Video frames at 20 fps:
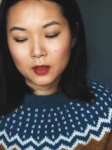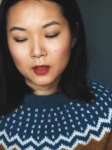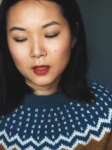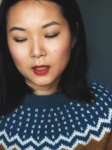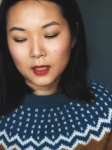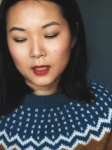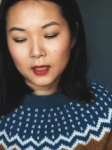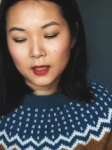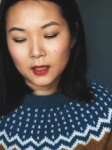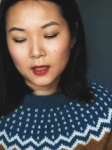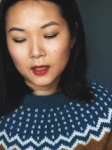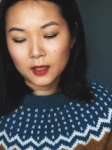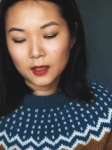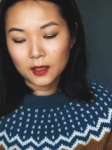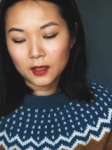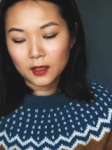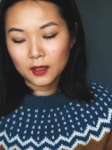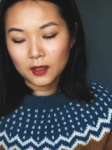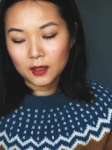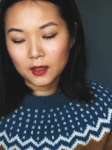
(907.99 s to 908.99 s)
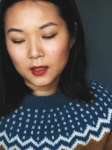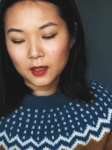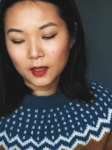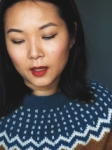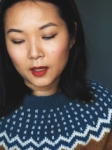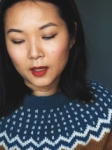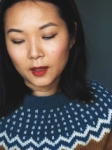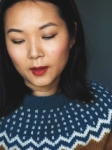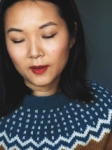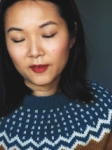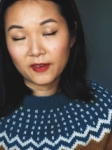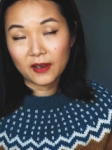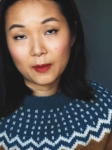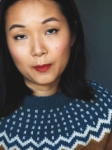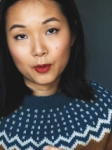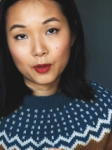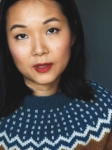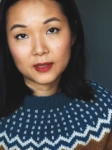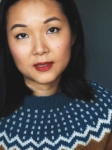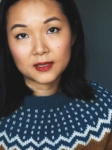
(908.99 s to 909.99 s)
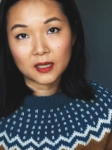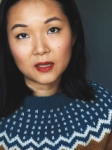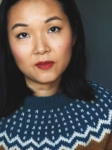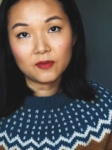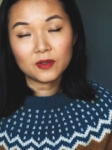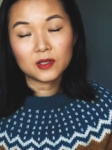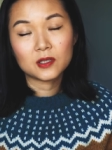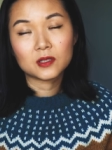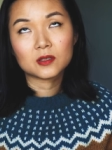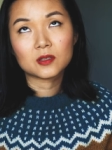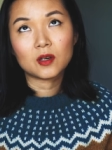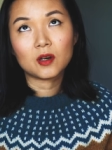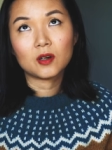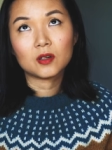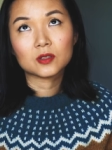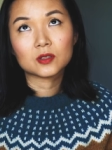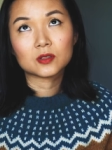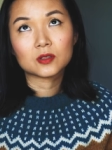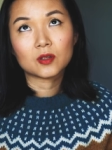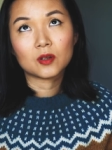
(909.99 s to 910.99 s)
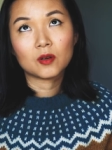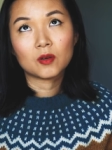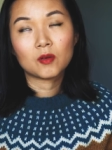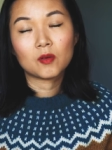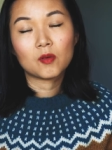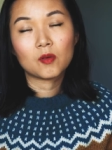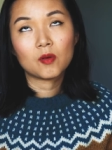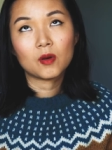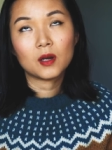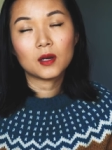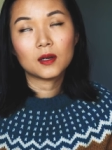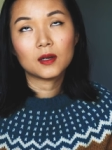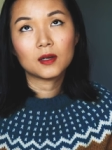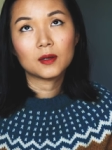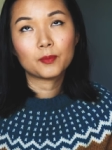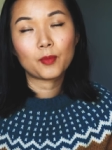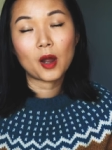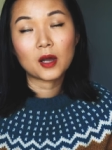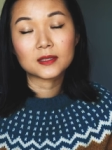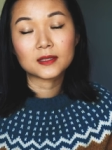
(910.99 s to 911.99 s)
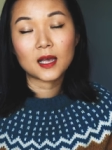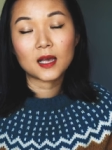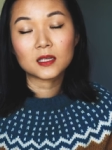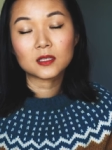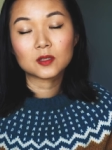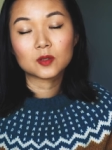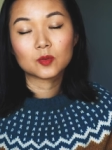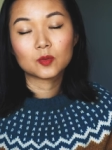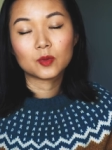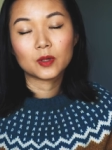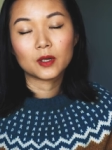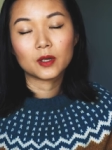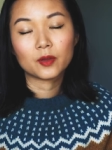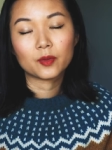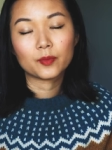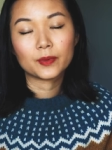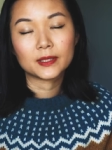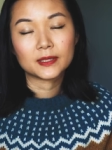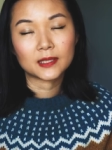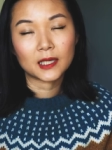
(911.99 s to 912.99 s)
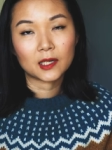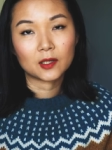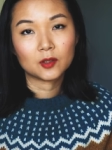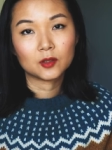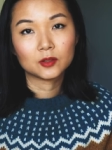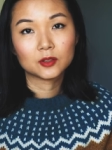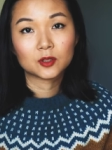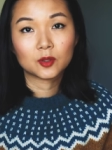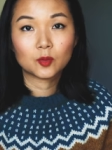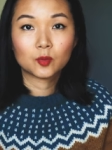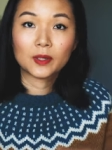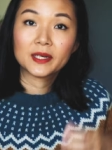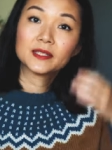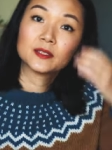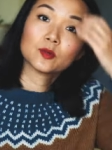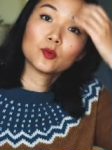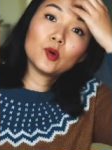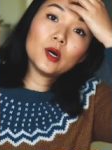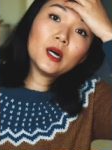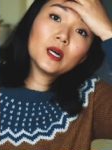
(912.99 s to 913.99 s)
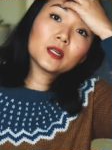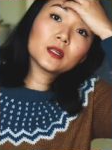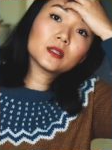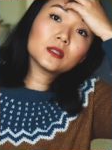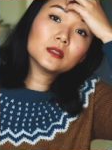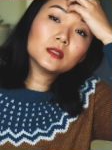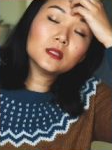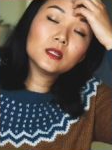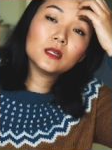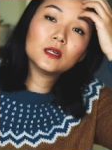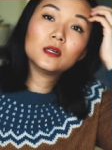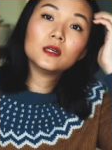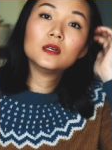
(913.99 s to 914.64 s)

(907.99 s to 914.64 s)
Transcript: The uh, fiber itself is also processed with recycled wastewater